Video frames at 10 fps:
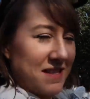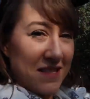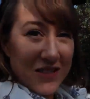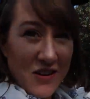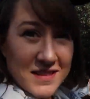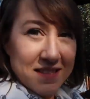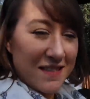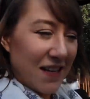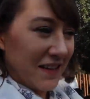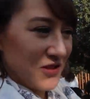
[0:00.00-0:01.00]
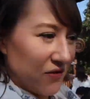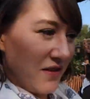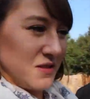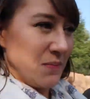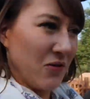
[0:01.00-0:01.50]
Disney started selling
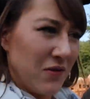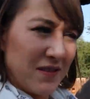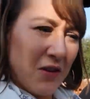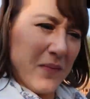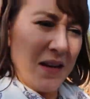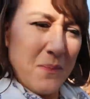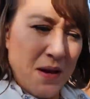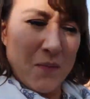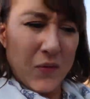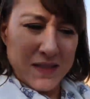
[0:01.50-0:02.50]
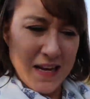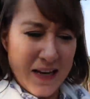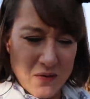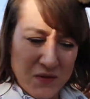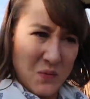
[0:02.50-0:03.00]
churros because so many people were
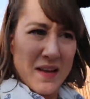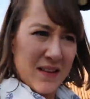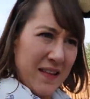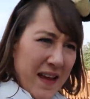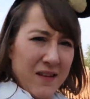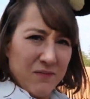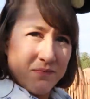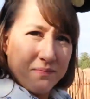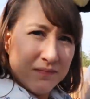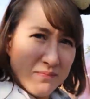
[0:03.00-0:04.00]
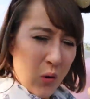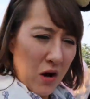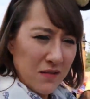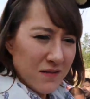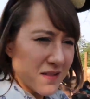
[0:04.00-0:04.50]
saying it was weird that they
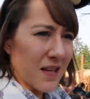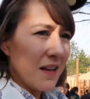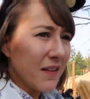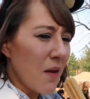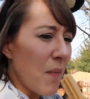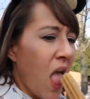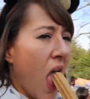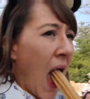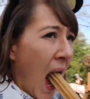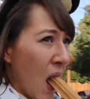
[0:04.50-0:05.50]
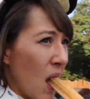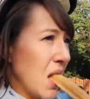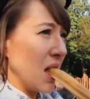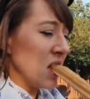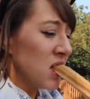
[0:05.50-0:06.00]
weren't selling them.
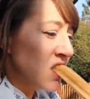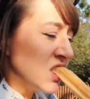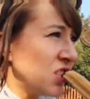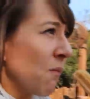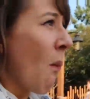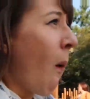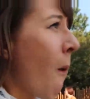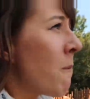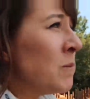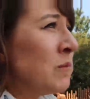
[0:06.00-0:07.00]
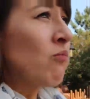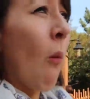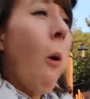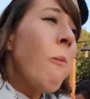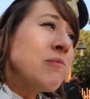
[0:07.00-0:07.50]
I don't know.
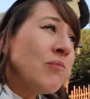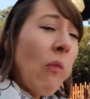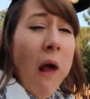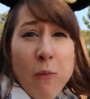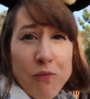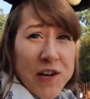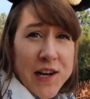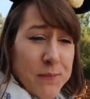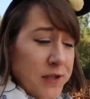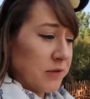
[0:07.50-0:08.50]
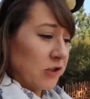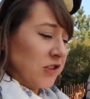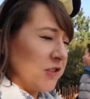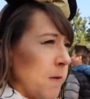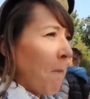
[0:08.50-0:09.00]
I'm pretty happy
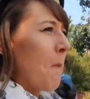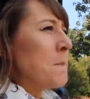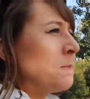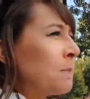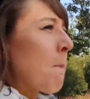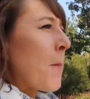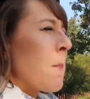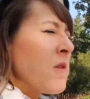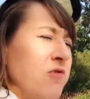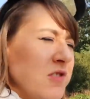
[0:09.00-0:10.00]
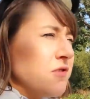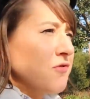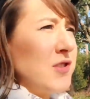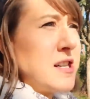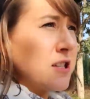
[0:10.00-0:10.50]
because this is
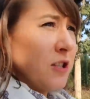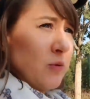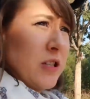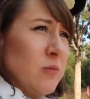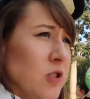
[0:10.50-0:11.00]
exactly what I